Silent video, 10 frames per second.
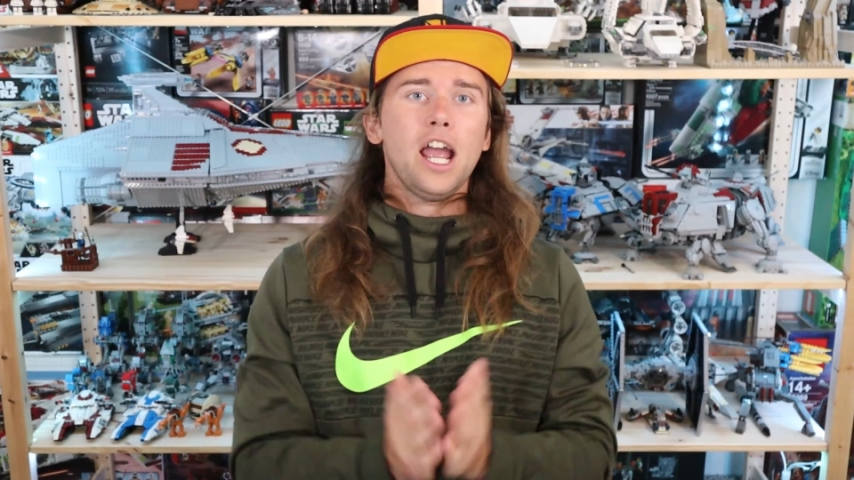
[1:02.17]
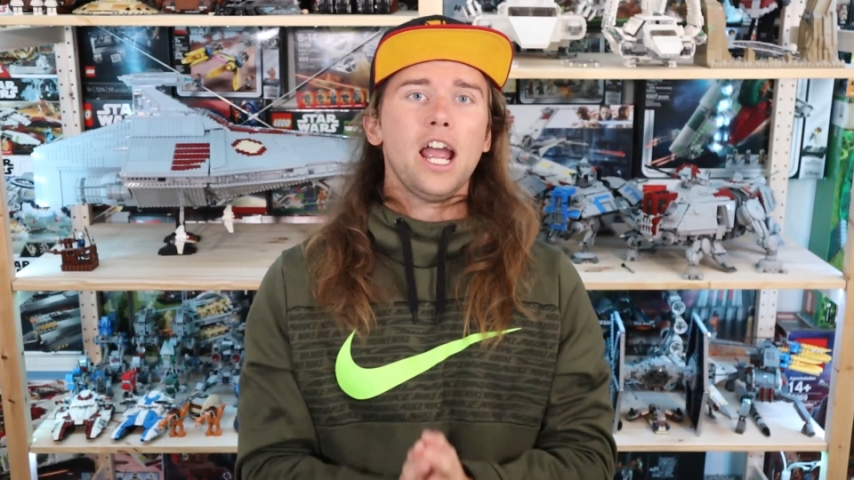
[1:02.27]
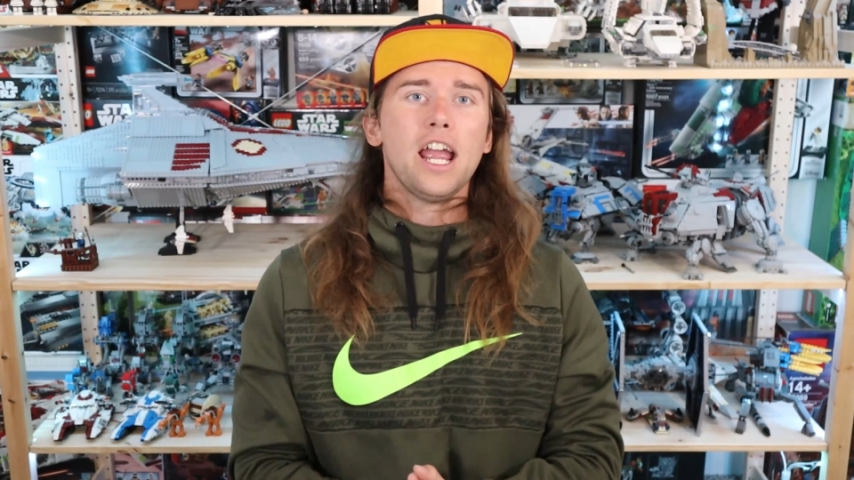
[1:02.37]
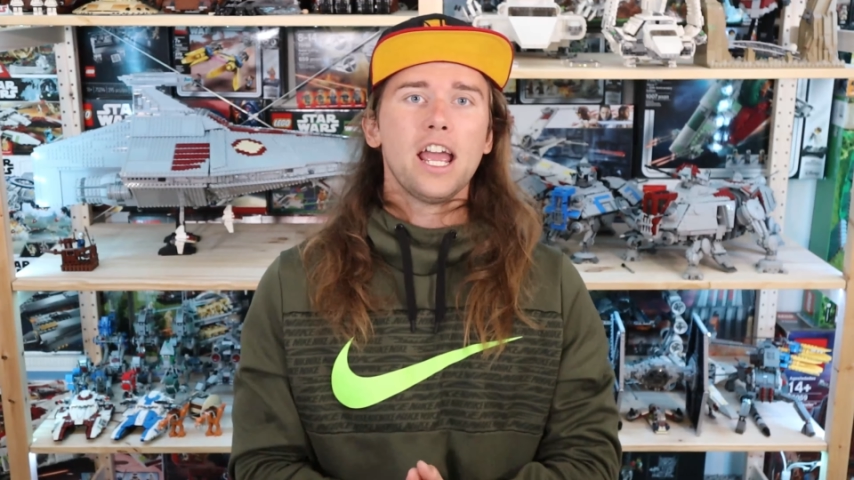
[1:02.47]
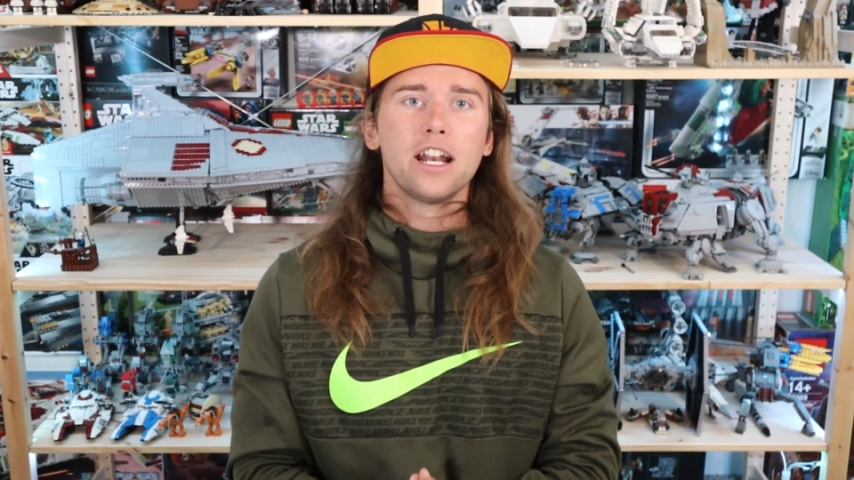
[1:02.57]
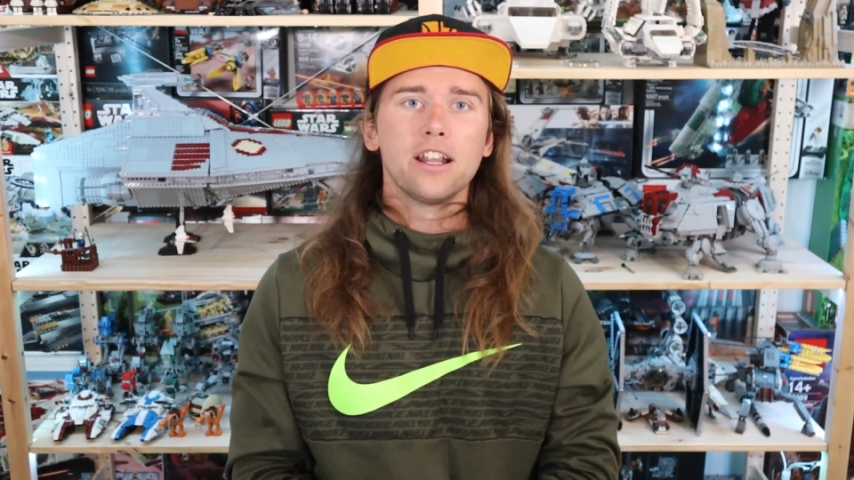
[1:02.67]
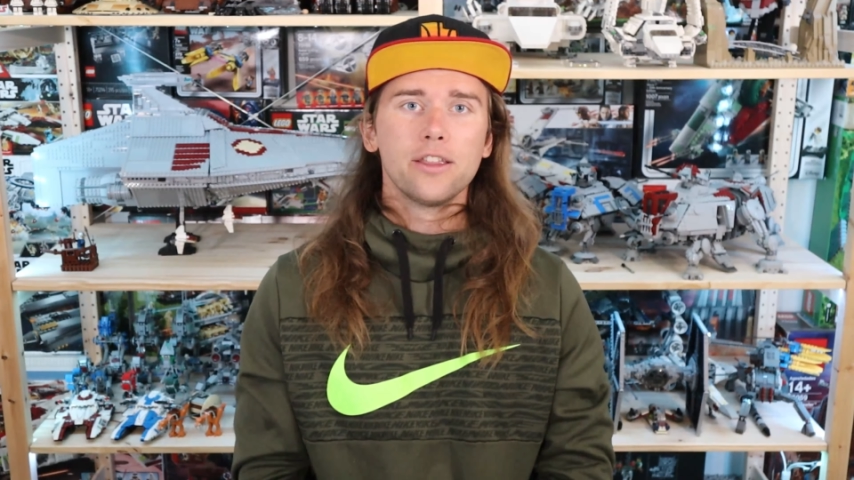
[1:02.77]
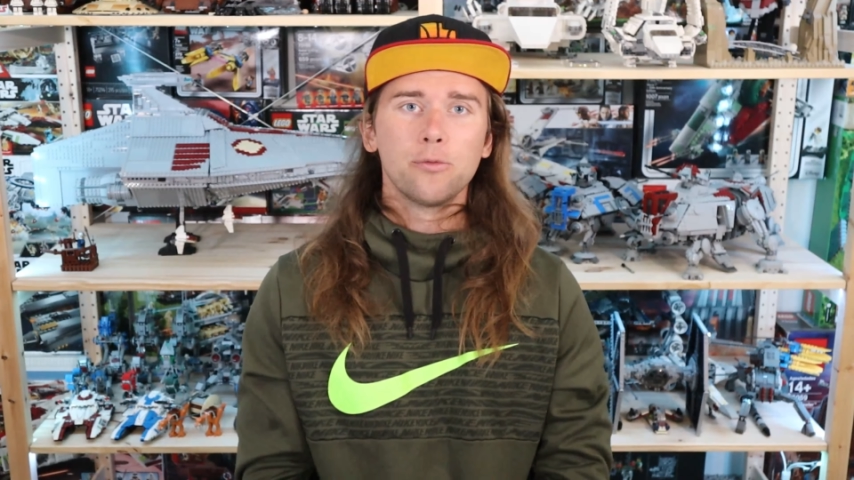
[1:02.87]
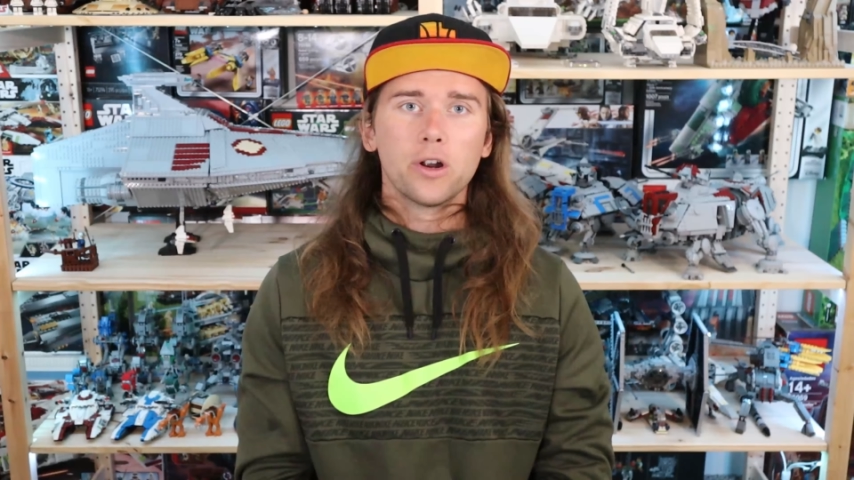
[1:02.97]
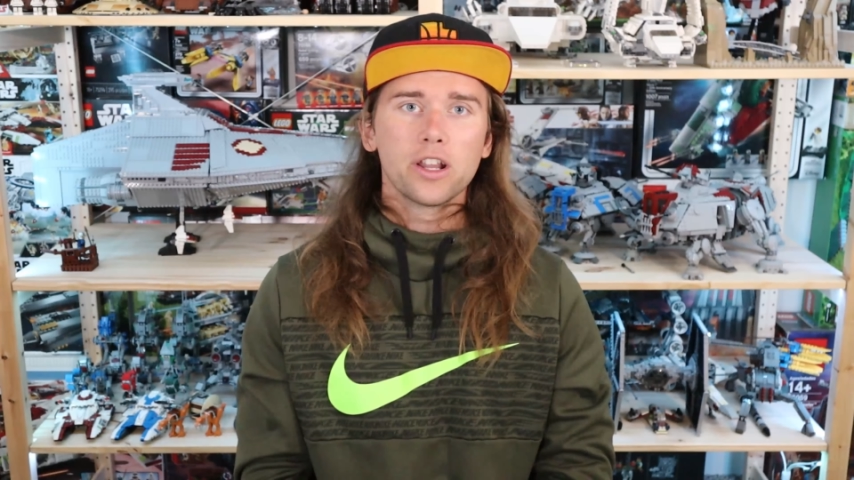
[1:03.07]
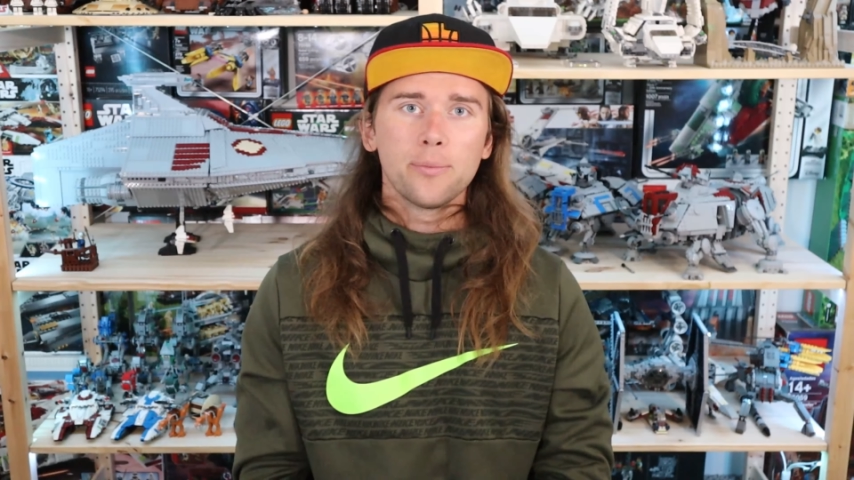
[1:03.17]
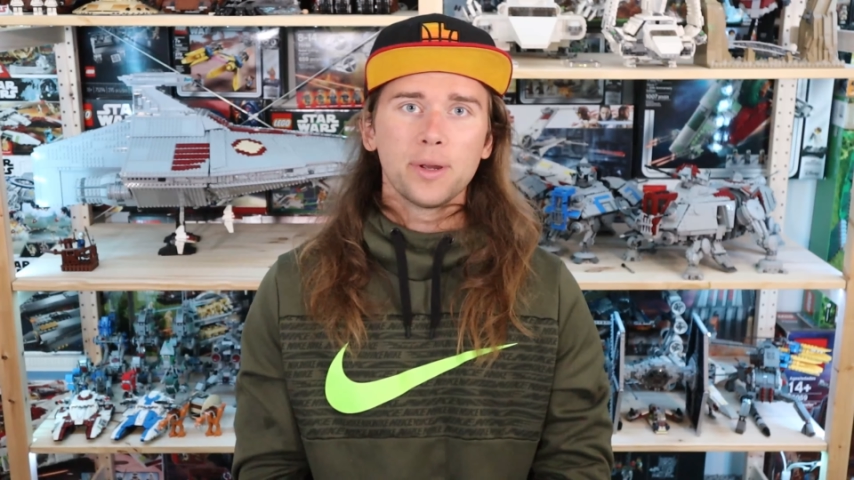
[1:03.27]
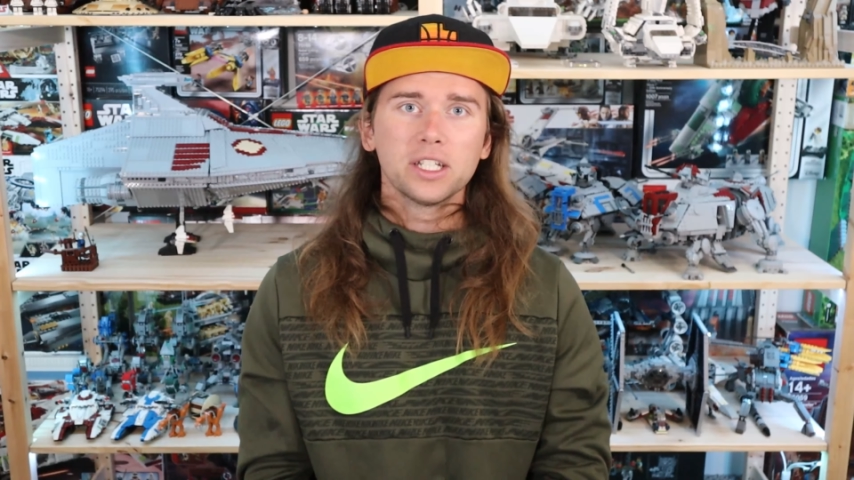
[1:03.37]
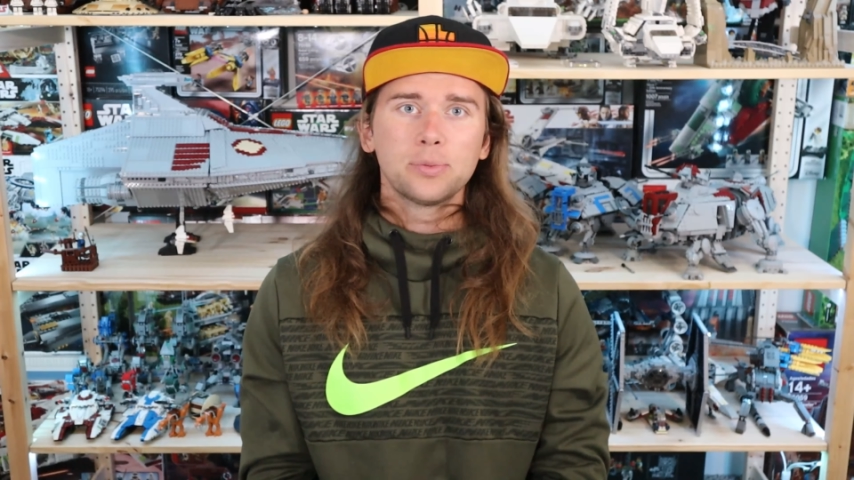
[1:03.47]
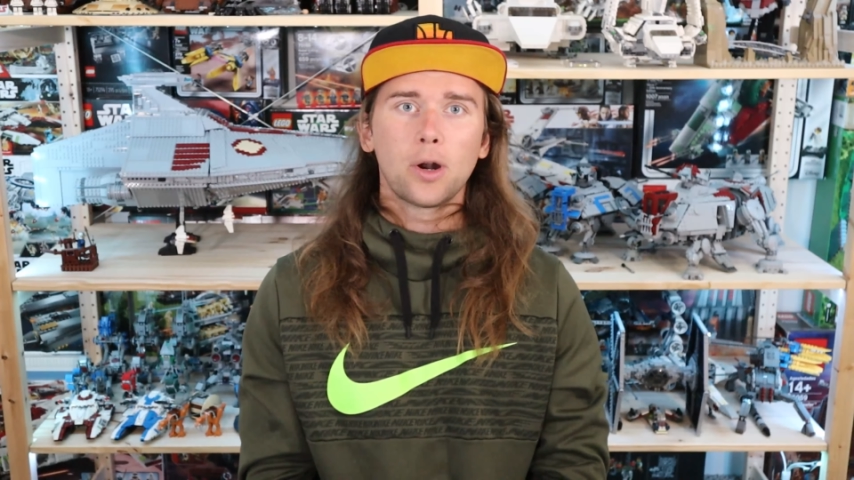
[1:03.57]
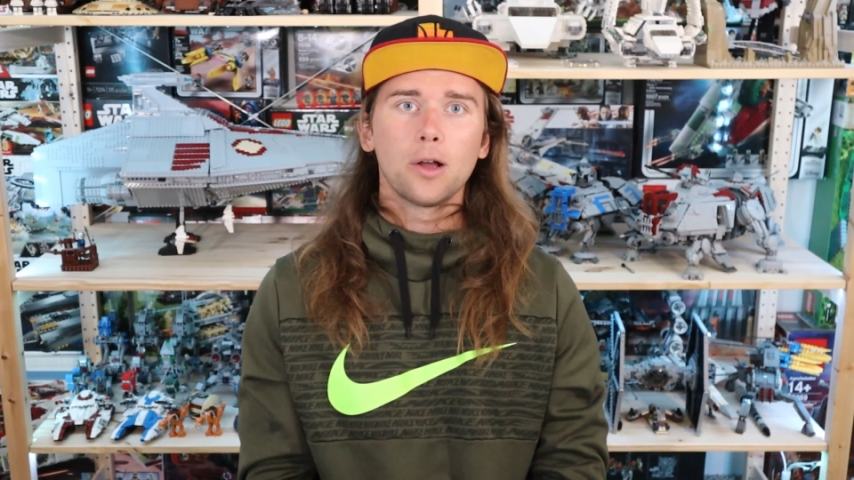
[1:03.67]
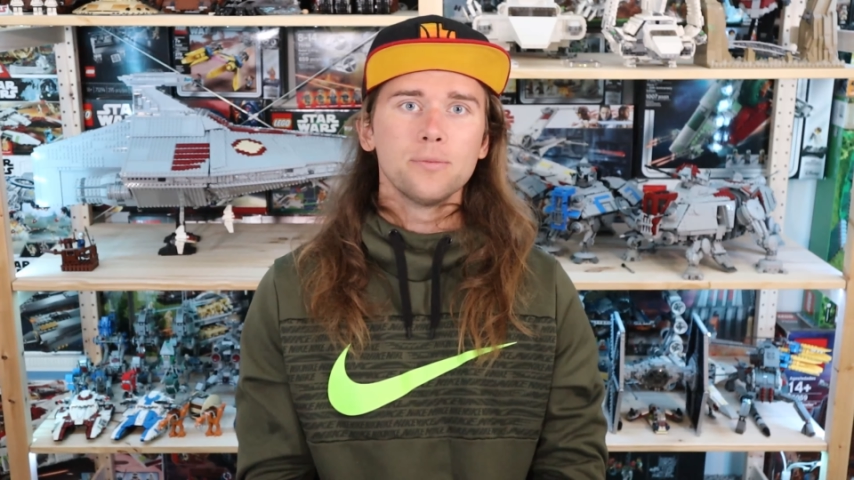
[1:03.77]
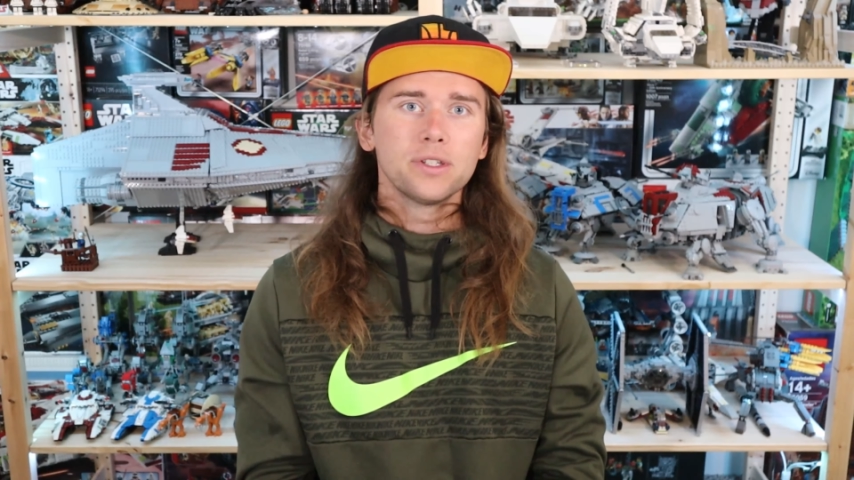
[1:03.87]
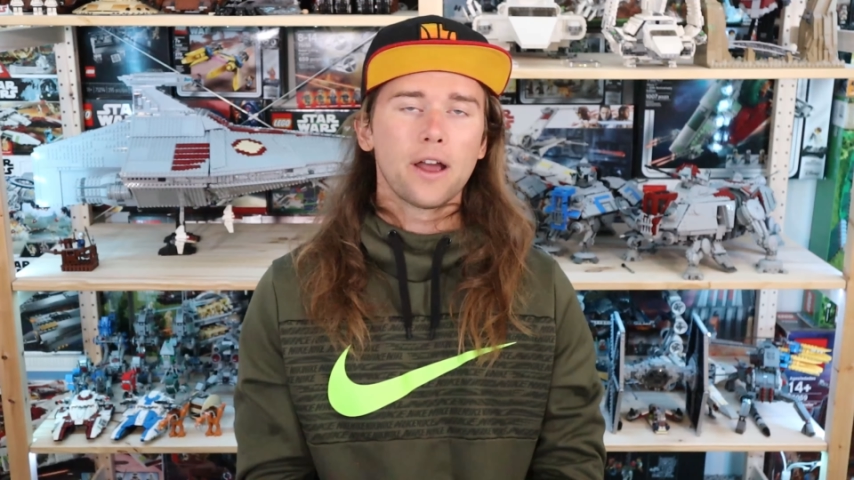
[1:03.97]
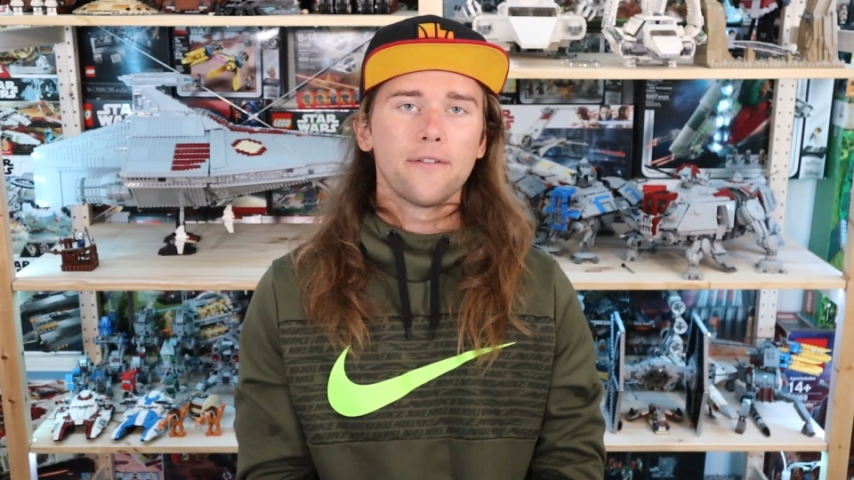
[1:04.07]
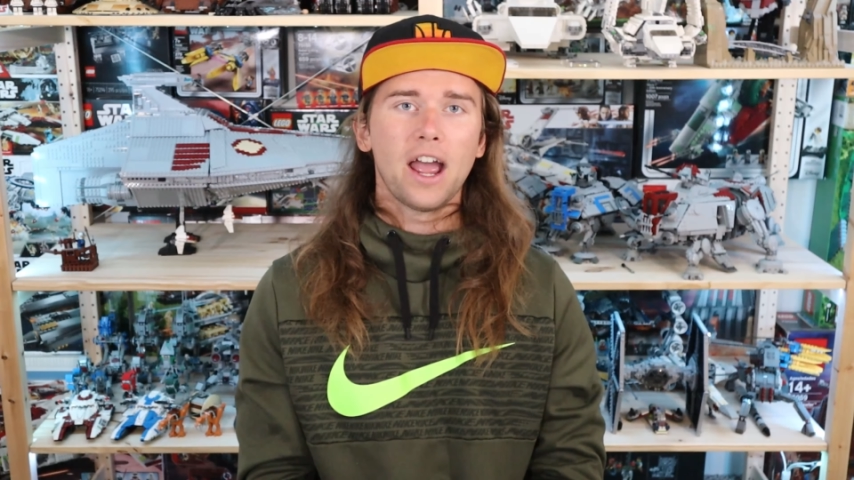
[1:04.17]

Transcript: And one of the biggest problems I've